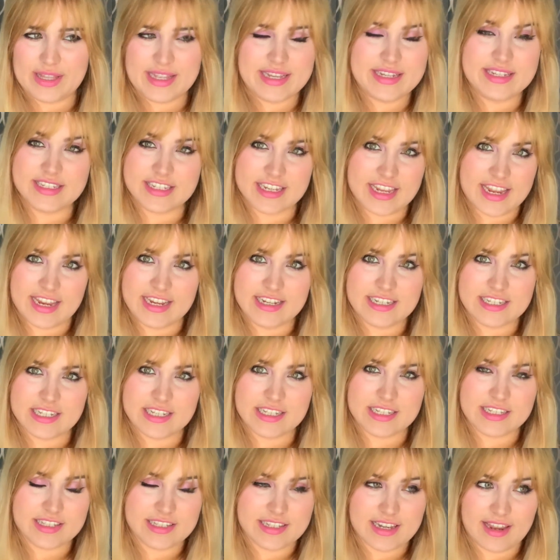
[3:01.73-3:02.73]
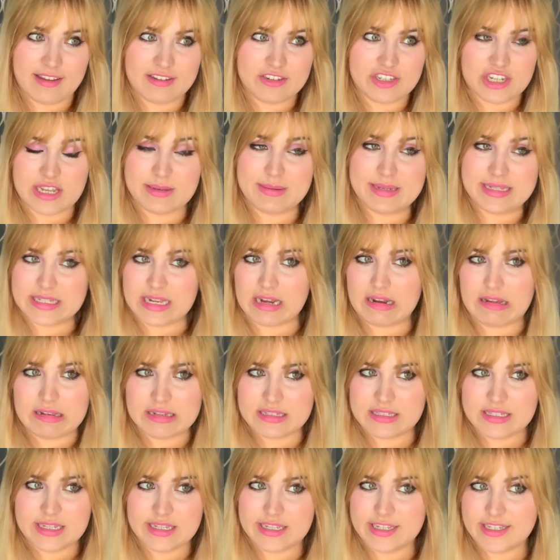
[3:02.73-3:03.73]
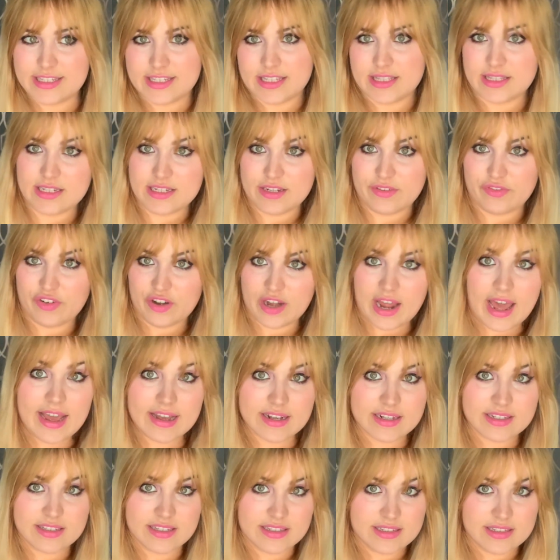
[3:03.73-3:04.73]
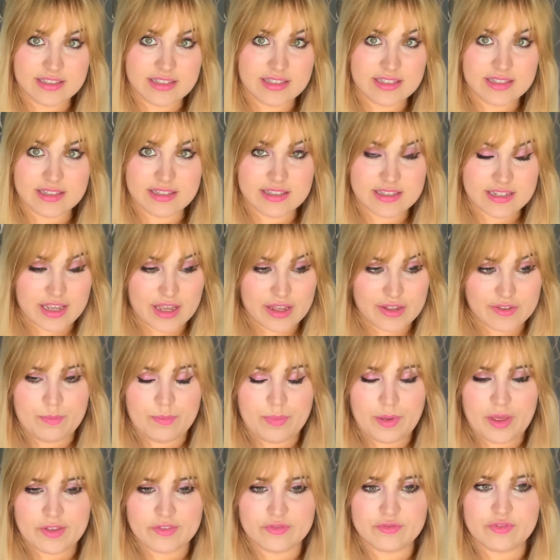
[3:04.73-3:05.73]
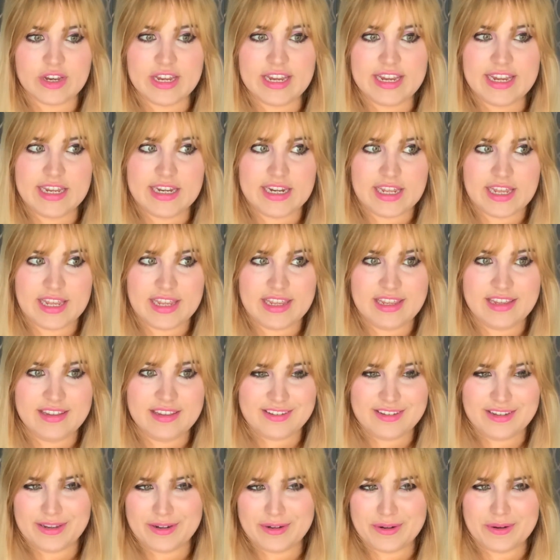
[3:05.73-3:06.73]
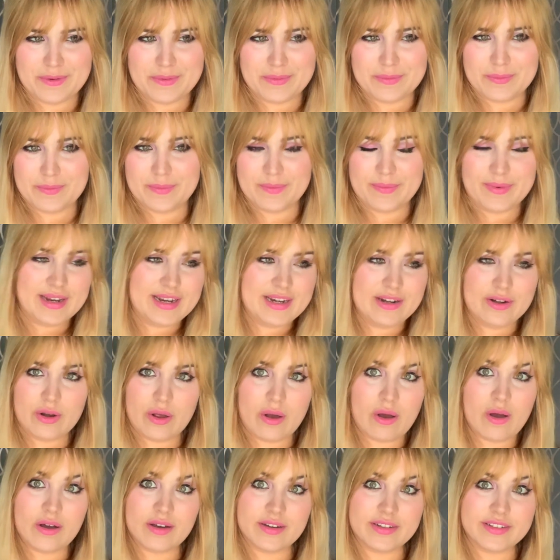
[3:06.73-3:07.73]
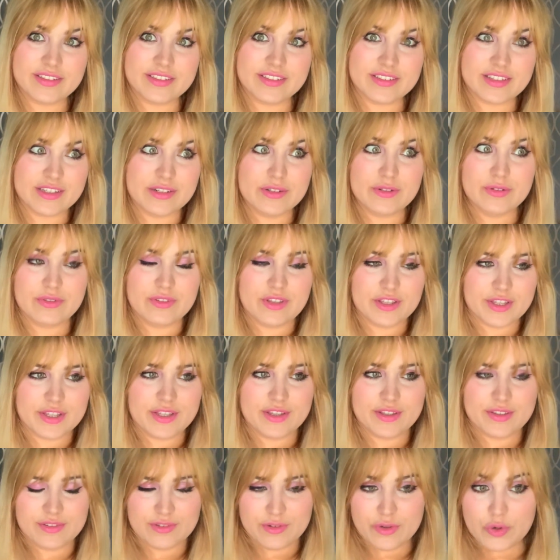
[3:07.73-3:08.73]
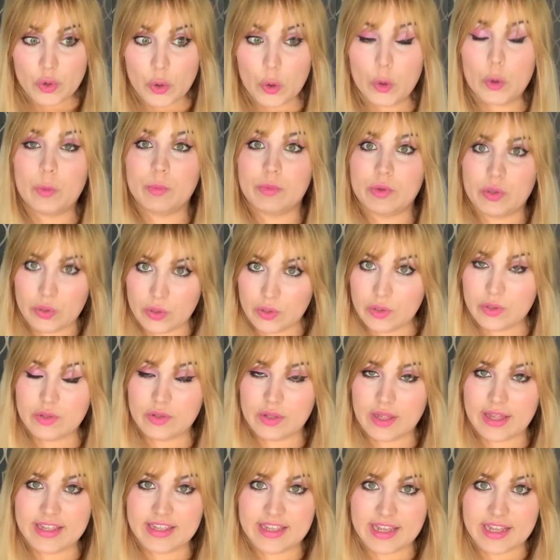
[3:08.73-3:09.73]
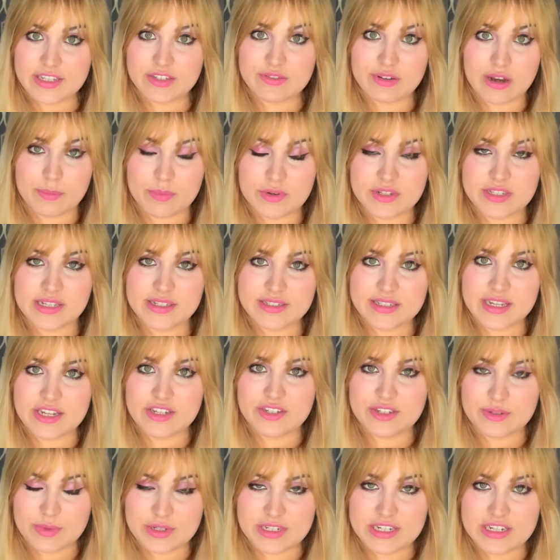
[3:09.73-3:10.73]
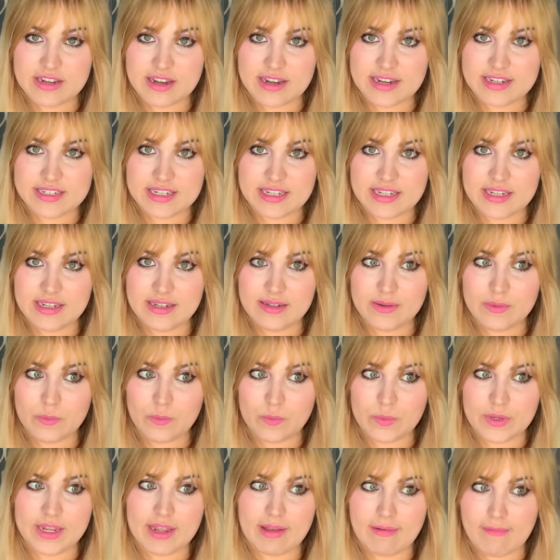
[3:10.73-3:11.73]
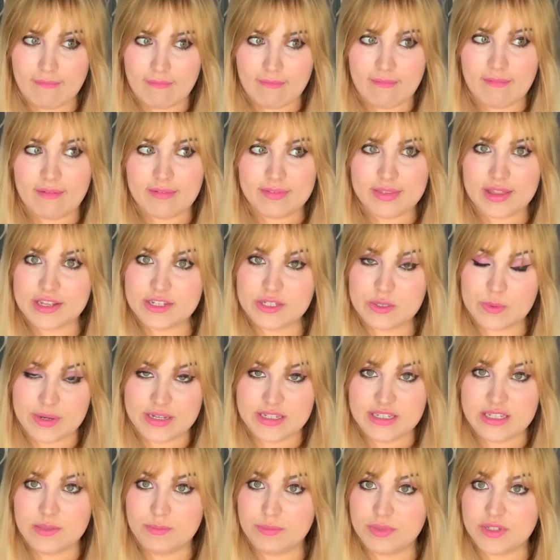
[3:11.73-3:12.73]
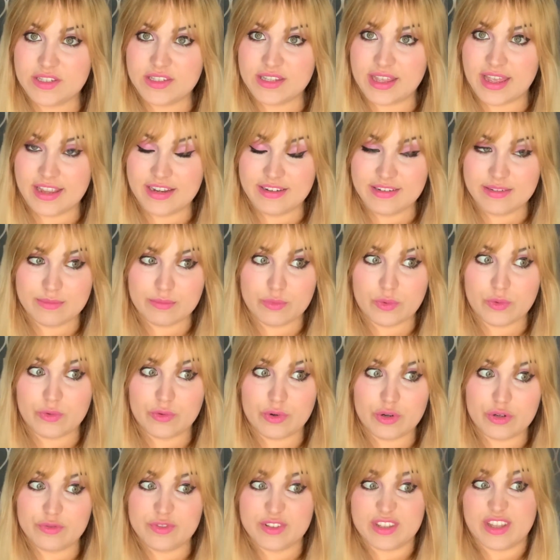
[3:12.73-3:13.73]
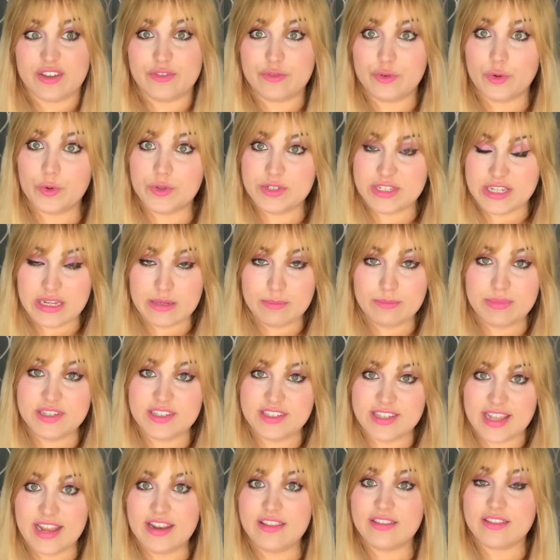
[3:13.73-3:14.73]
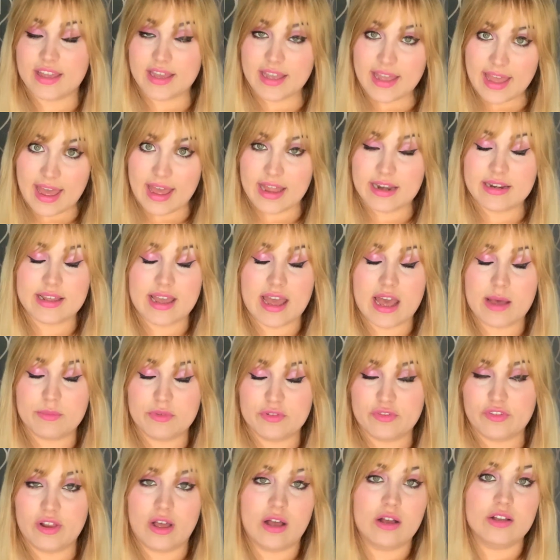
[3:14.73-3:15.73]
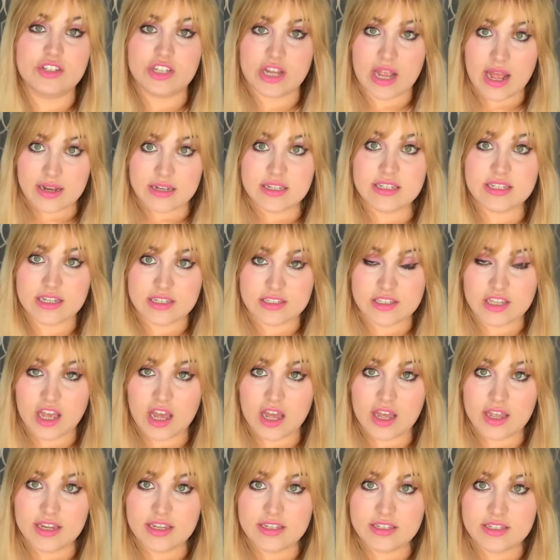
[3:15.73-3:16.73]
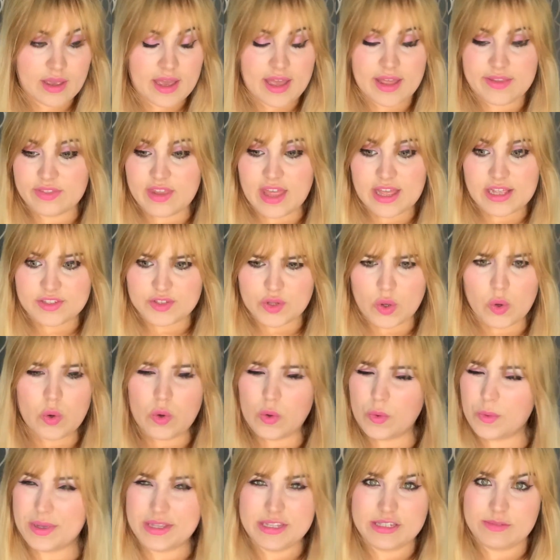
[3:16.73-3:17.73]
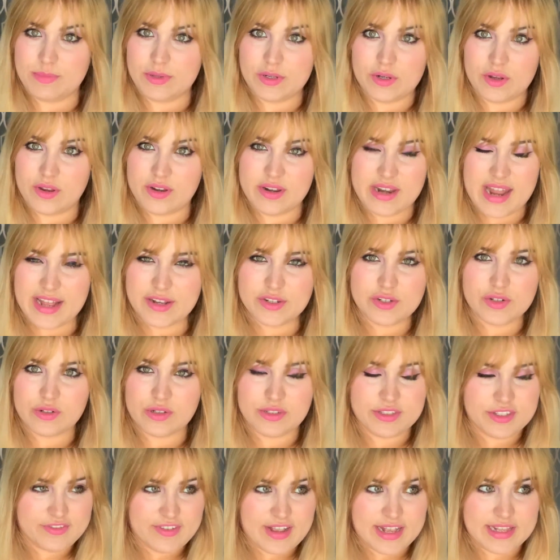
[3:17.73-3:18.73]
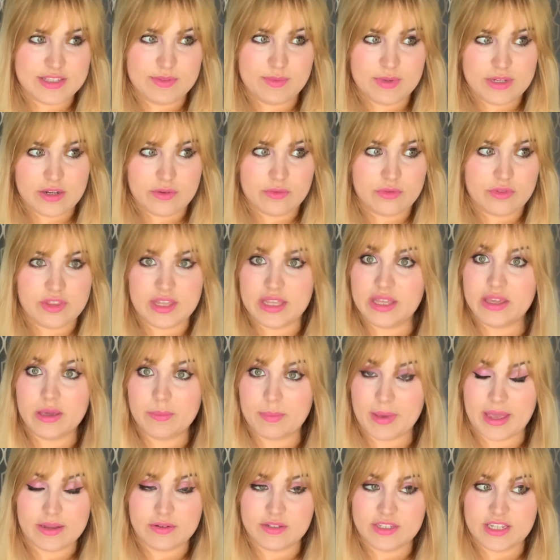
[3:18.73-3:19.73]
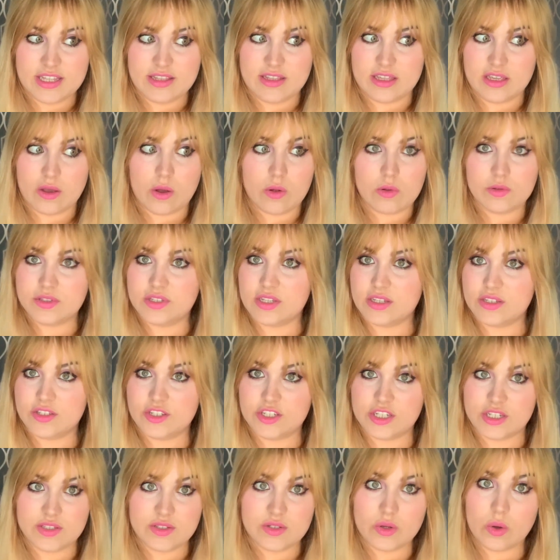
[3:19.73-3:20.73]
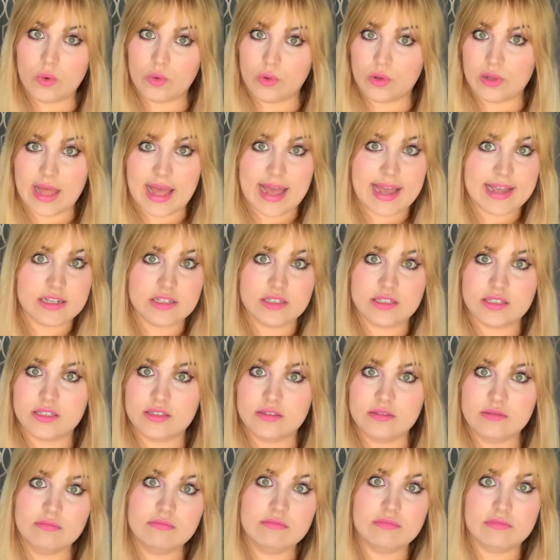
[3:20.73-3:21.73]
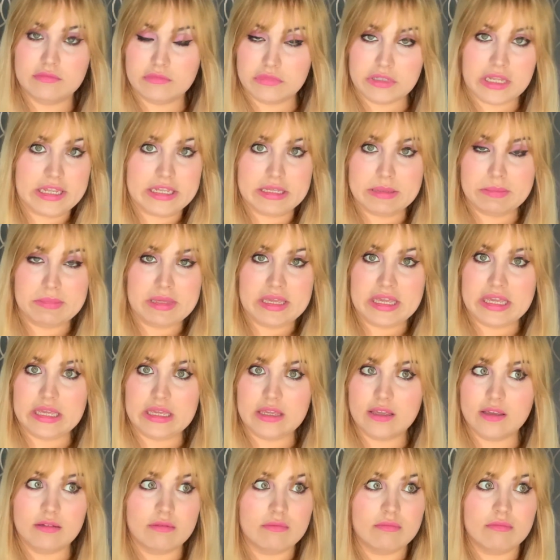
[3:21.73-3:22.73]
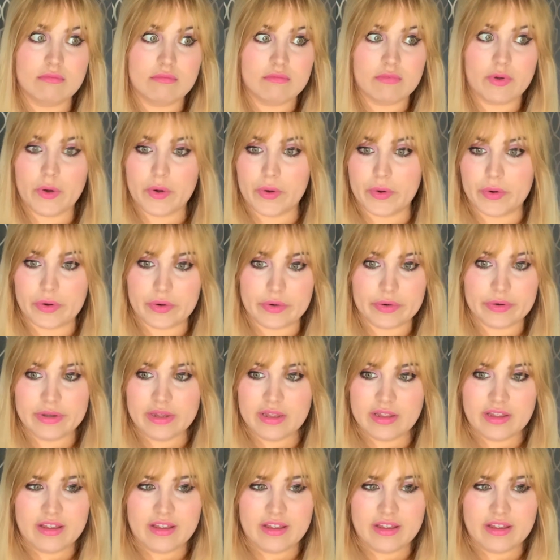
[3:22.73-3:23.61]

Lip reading: indicators like Janie's glasses and the different accents and stuff. But really, you know, we're not the normal, I guess, representation with DID. We are that 20%, more over that 14% that can camouflage and does hide. And that's always been our natural defense. We don't think about it. The alters just all act like me, or